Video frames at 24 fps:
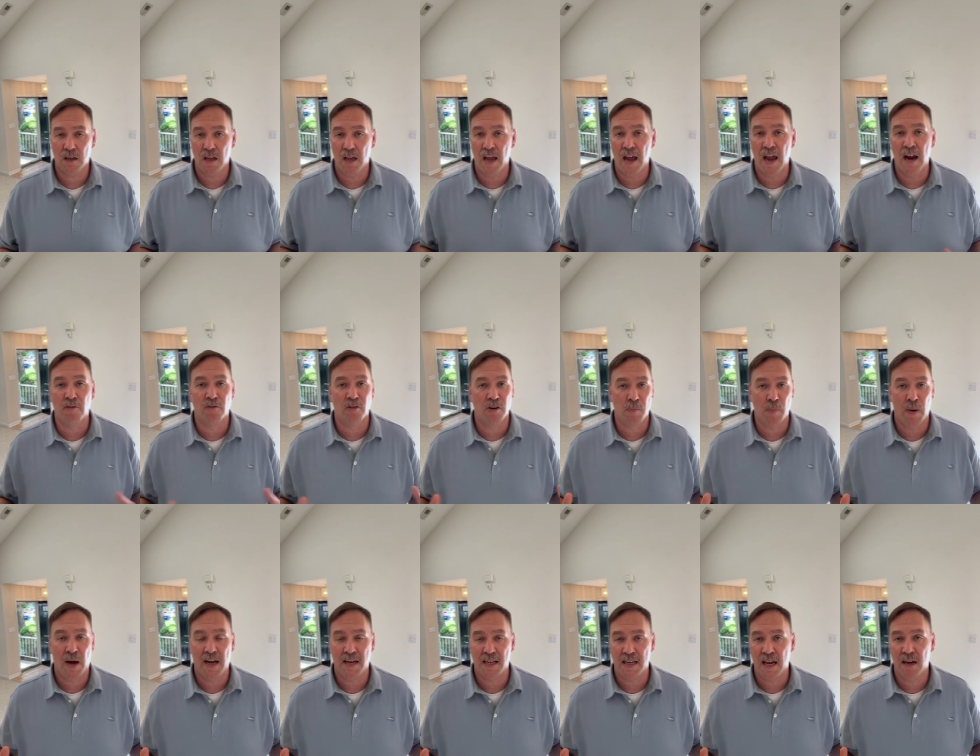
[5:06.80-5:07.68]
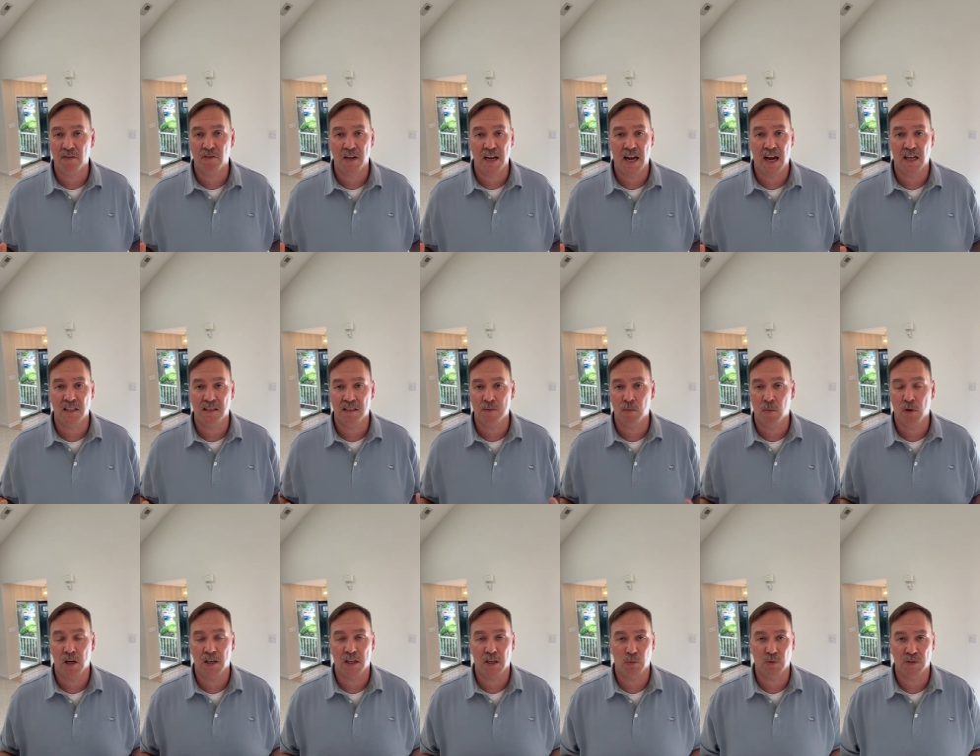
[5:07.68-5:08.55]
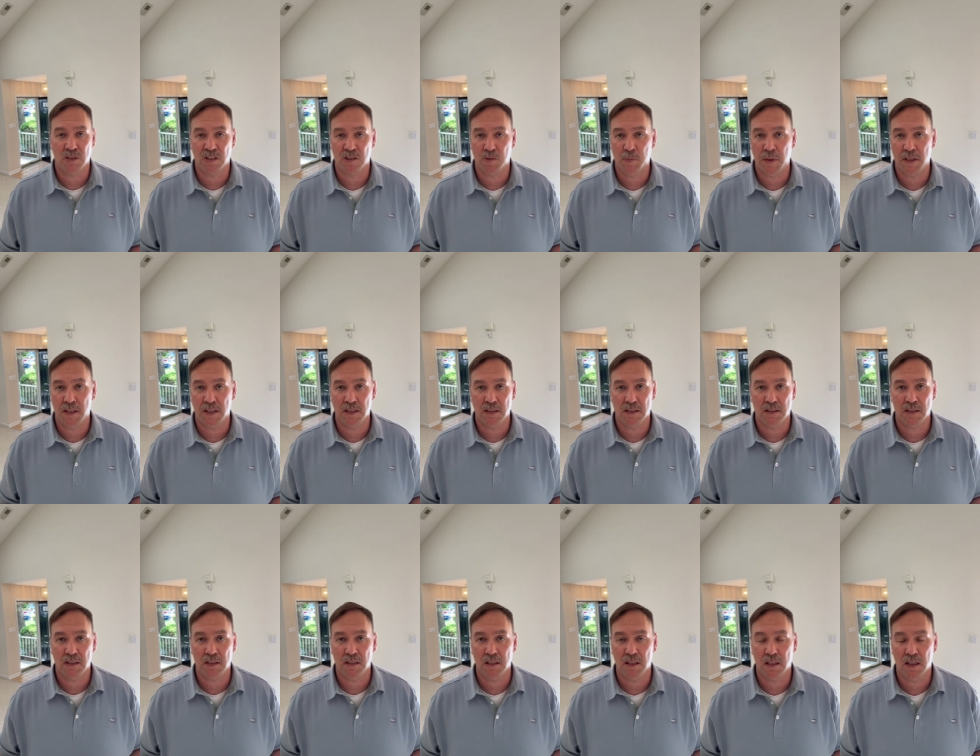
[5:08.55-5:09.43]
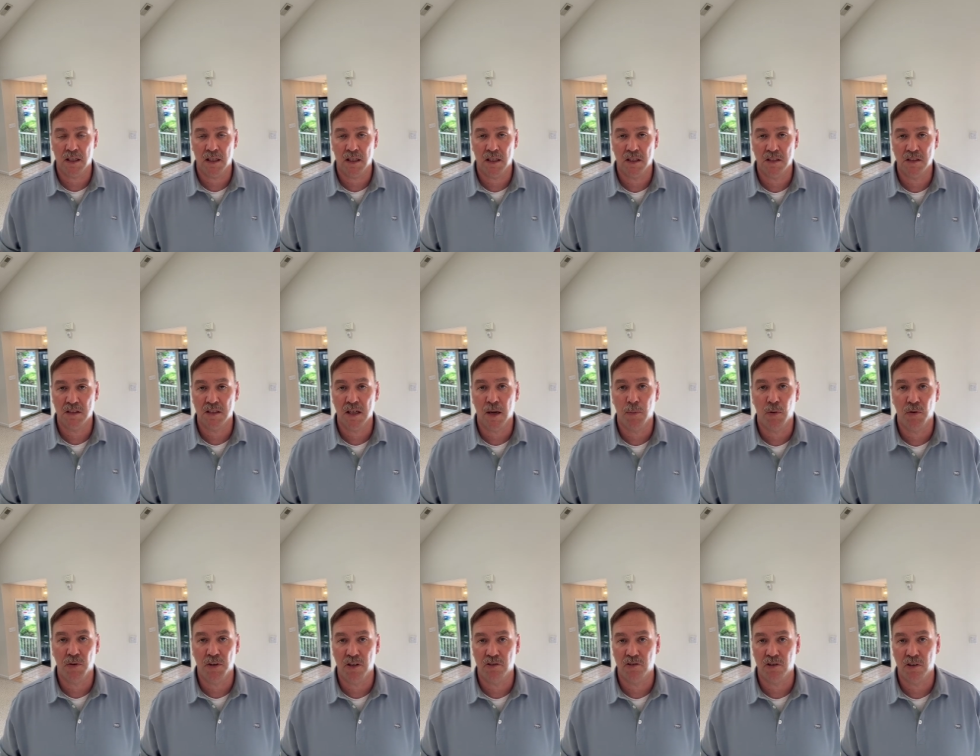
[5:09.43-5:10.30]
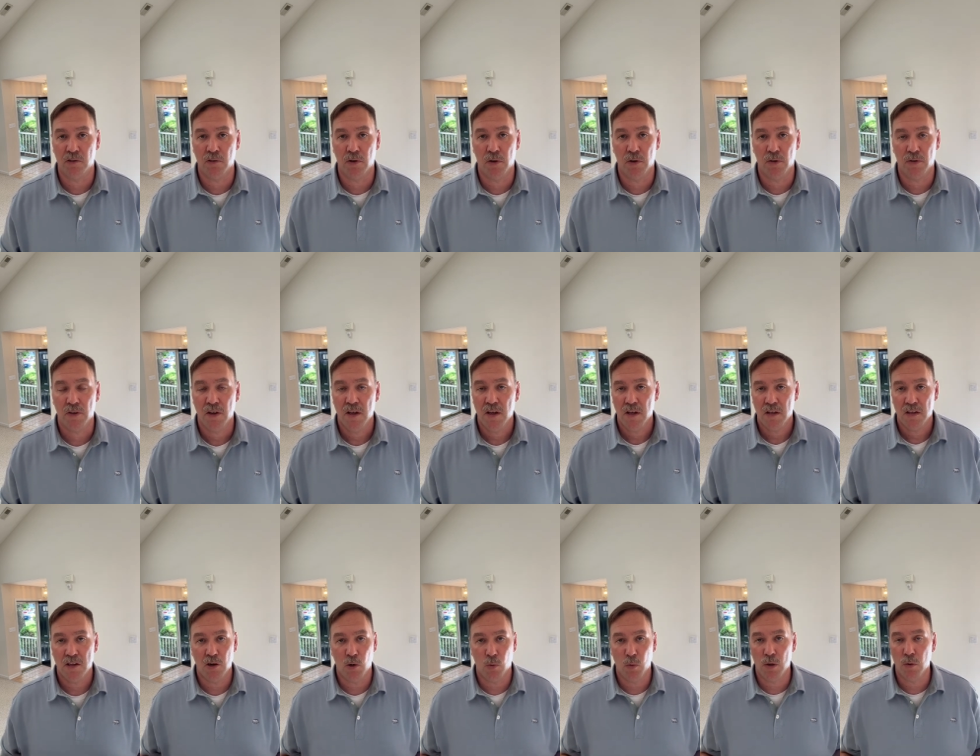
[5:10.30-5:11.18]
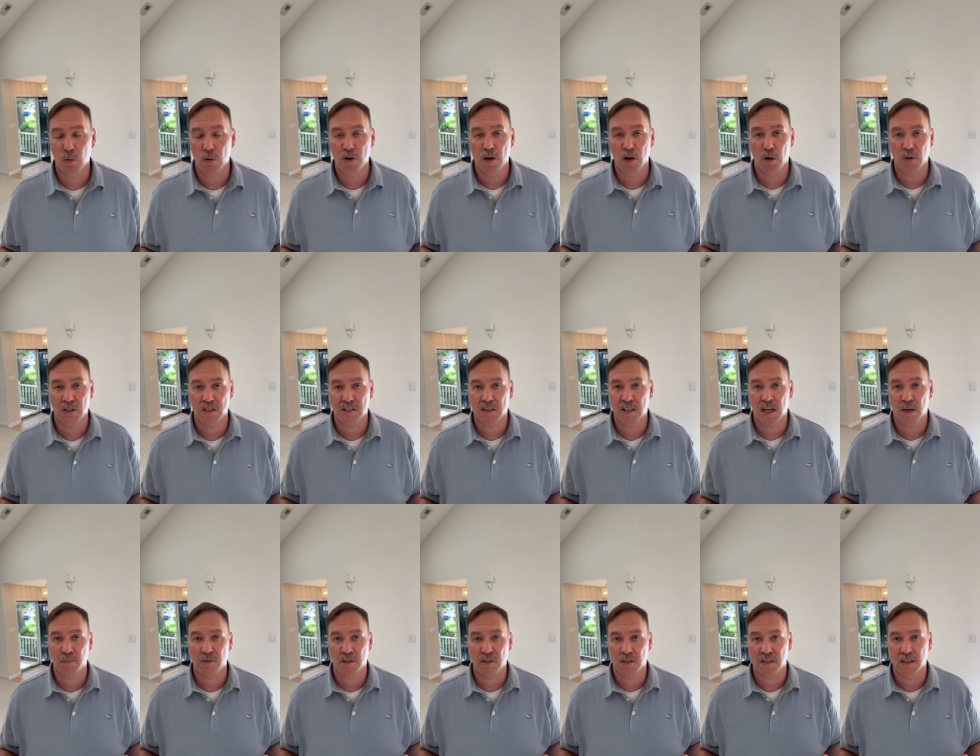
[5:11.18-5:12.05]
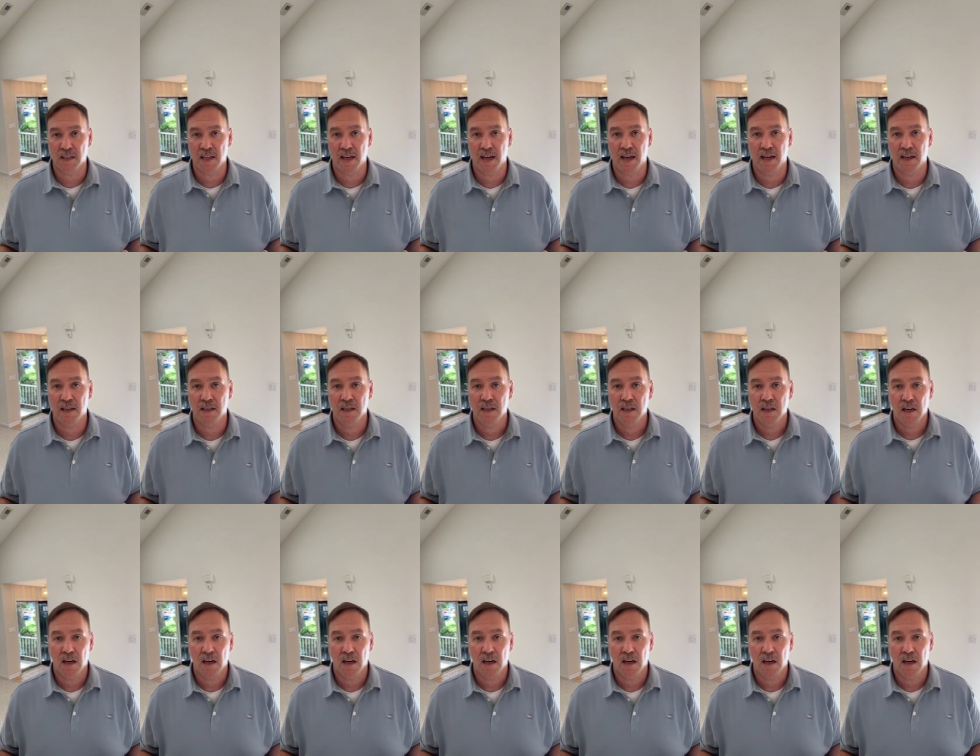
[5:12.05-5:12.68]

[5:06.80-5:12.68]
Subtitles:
every housing market was experiencing double-digit growth. We were no exception to that.